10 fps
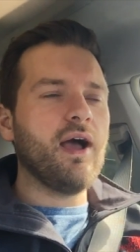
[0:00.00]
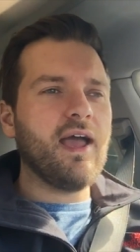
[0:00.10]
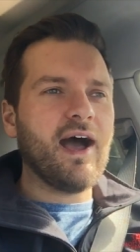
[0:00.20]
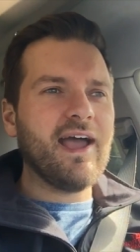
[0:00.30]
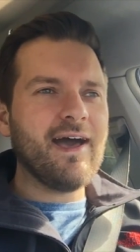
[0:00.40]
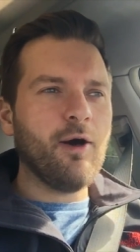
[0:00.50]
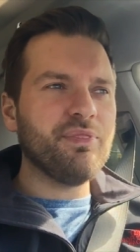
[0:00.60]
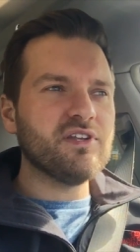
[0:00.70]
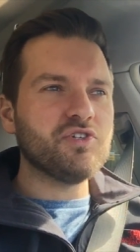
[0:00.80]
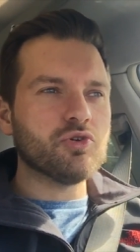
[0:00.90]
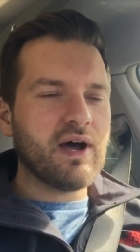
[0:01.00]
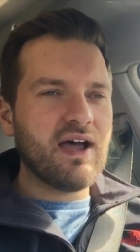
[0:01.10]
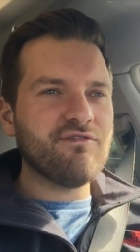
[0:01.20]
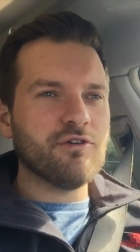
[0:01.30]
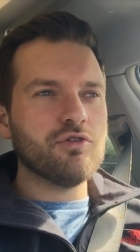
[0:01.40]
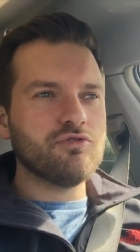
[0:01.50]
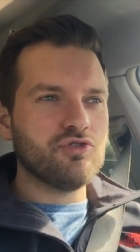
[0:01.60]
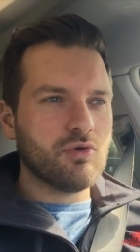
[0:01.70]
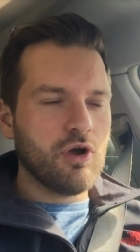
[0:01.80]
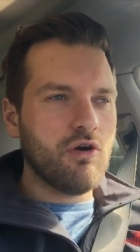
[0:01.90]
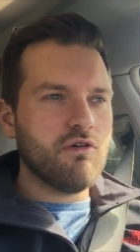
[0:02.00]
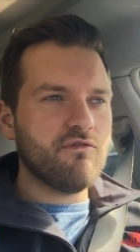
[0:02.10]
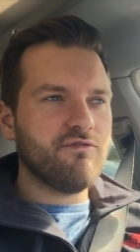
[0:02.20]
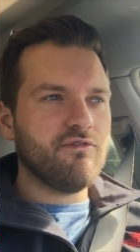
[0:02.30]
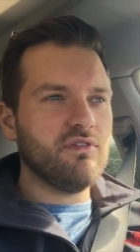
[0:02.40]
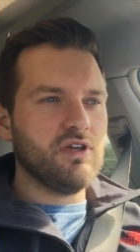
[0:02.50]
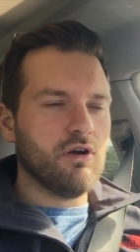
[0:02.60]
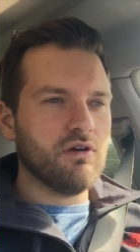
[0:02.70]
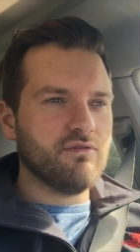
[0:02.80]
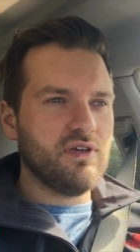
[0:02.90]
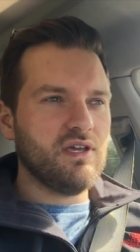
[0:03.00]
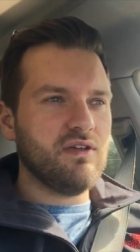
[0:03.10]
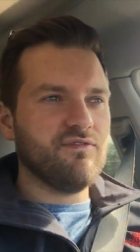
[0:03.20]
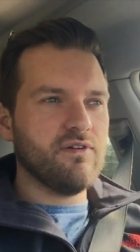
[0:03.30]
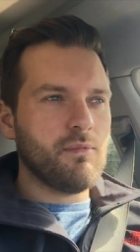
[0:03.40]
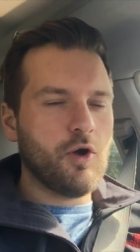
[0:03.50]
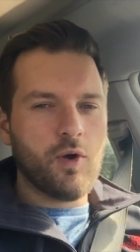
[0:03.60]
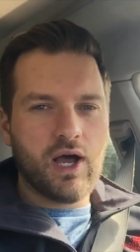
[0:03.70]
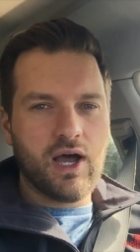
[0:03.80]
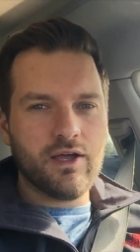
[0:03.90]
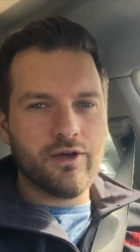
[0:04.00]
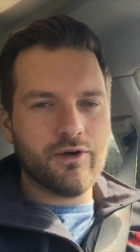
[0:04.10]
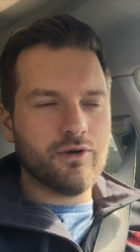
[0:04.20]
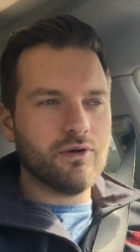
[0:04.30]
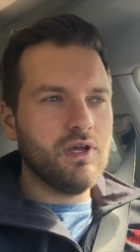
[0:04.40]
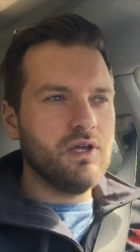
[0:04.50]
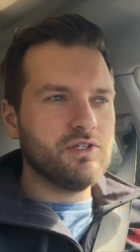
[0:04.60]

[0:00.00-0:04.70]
I, I helped the driver who drove the RV from Ohio